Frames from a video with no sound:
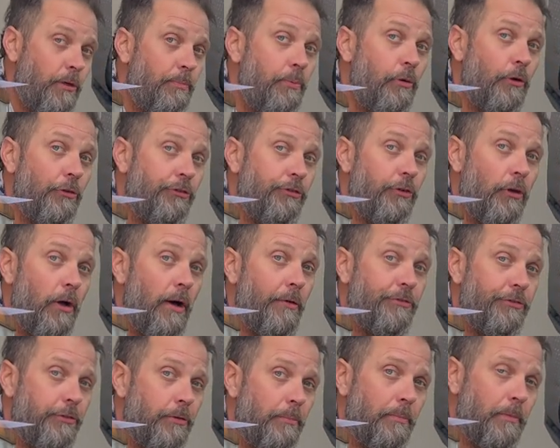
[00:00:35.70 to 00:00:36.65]
puts off
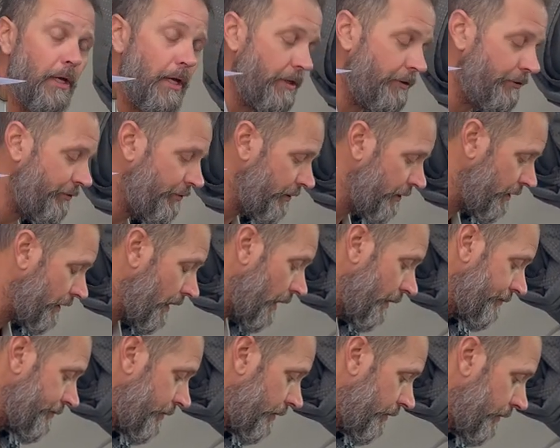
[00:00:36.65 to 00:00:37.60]
some nice heat, I'll
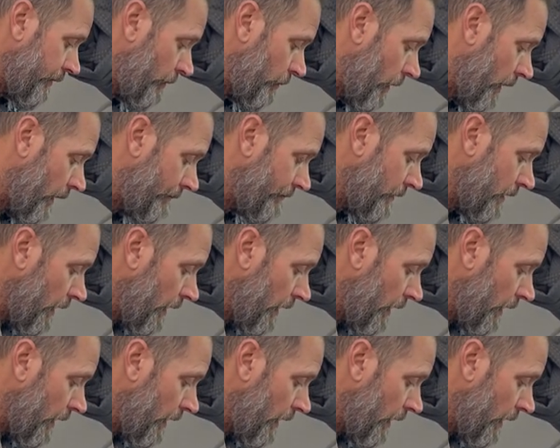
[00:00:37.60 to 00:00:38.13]
tell you what.